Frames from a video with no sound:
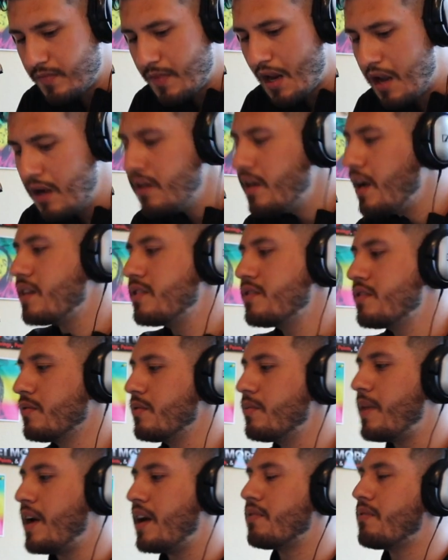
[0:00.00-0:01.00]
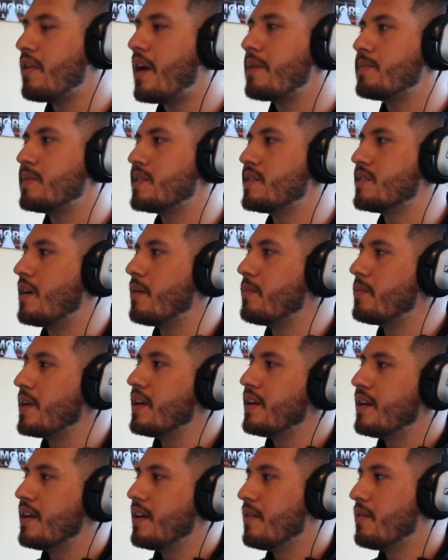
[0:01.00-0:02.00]
Okay, so we're about to wrap this up.
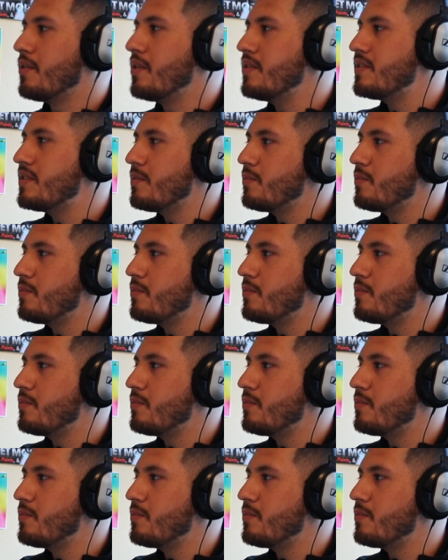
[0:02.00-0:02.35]
What is